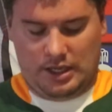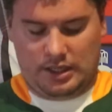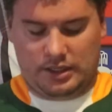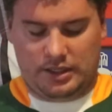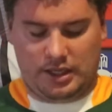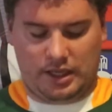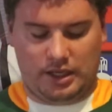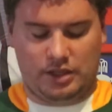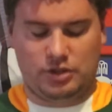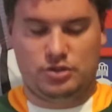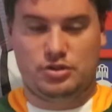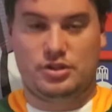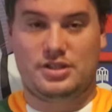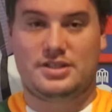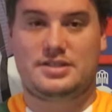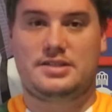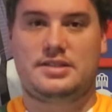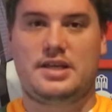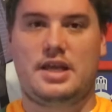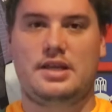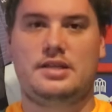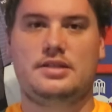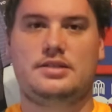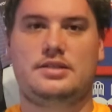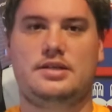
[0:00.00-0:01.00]
Getting to the
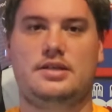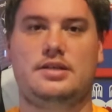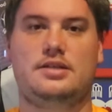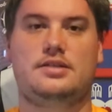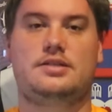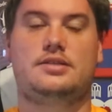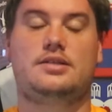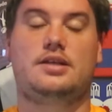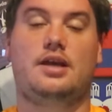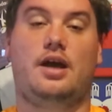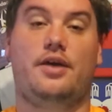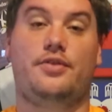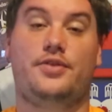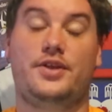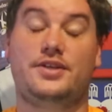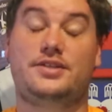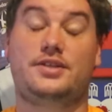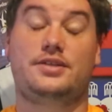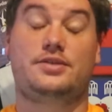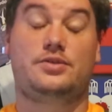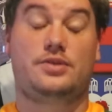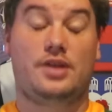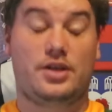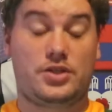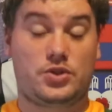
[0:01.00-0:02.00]
centers,
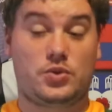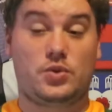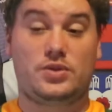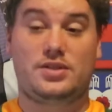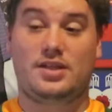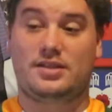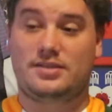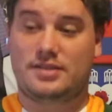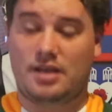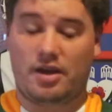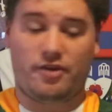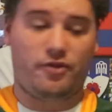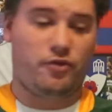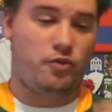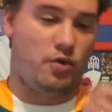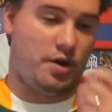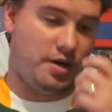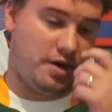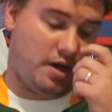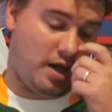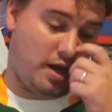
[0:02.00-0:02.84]
this was a tough one.